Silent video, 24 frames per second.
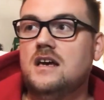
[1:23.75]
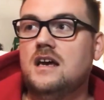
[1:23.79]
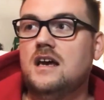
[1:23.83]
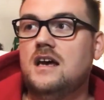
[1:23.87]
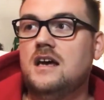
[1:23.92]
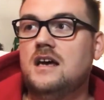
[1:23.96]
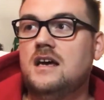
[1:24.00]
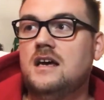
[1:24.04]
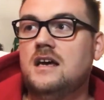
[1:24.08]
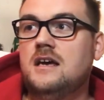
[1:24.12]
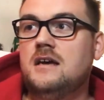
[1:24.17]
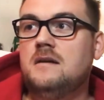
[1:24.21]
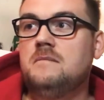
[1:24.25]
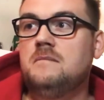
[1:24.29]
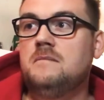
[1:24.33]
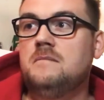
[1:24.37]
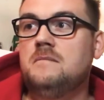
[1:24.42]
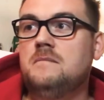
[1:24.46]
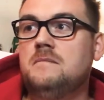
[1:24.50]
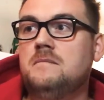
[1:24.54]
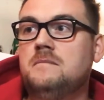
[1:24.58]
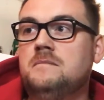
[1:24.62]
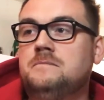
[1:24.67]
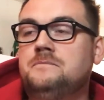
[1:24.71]

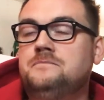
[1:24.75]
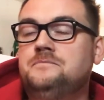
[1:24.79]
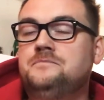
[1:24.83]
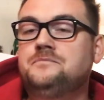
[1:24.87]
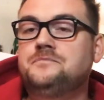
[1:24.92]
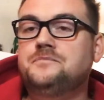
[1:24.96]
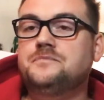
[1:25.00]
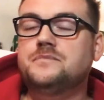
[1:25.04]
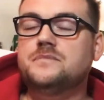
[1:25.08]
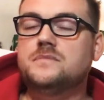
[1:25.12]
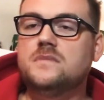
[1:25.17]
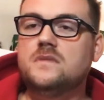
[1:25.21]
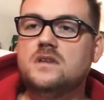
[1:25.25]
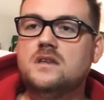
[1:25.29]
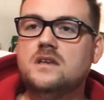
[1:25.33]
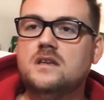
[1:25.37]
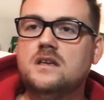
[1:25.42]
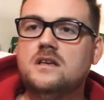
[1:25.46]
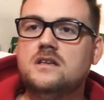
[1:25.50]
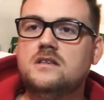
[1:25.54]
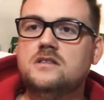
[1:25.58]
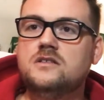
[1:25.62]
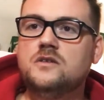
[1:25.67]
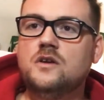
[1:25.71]

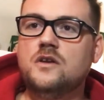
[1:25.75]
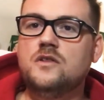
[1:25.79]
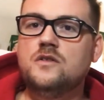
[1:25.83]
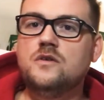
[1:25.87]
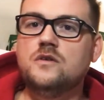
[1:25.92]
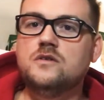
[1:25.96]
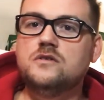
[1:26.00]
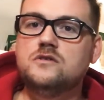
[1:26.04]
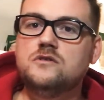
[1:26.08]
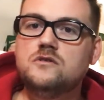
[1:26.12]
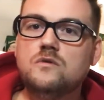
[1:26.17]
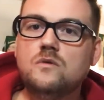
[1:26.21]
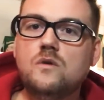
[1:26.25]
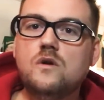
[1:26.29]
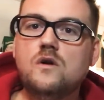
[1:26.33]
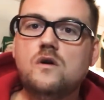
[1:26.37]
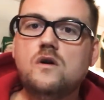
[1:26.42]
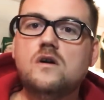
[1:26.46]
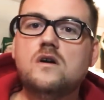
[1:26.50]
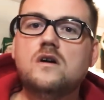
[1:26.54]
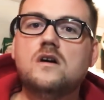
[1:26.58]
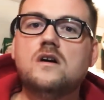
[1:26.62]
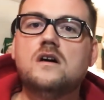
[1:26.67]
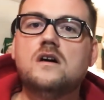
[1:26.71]
So I thought, do you know what?